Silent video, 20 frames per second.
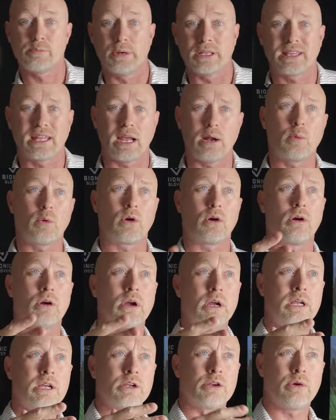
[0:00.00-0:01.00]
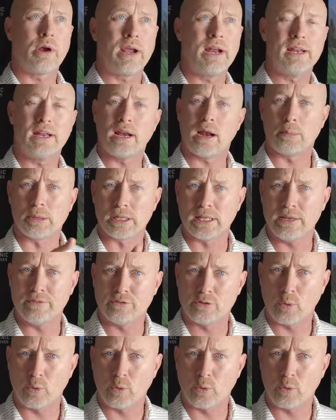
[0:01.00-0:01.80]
but they were created in, I believe,